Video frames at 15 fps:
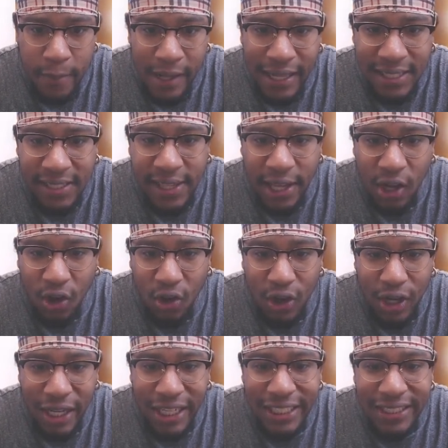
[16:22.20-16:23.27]
Still,
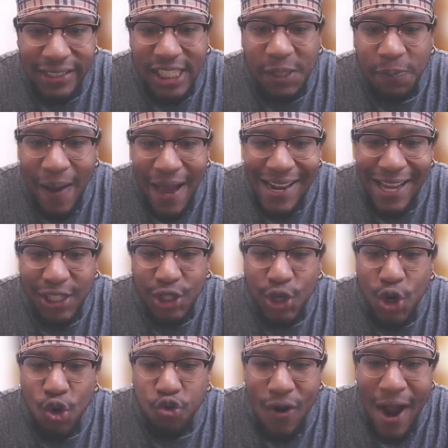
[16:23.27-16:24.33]
despite his
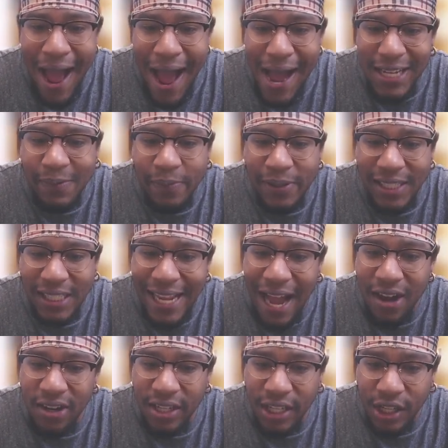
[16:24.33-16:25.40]
crass
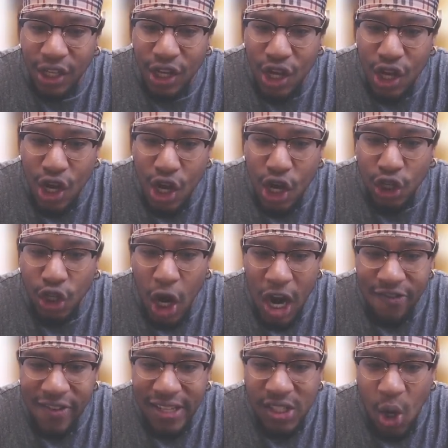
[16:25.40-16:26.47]
personality,
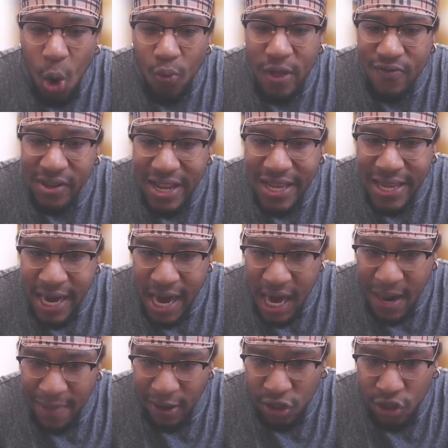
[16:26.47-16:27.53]
Darvis only really cared
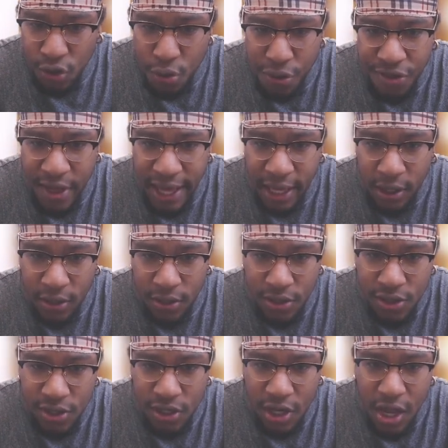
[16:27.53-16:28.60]
about two
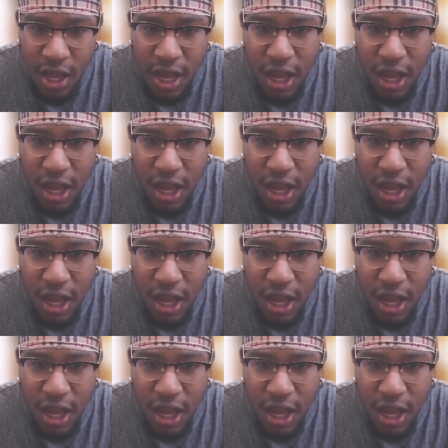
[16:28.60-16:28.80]
things: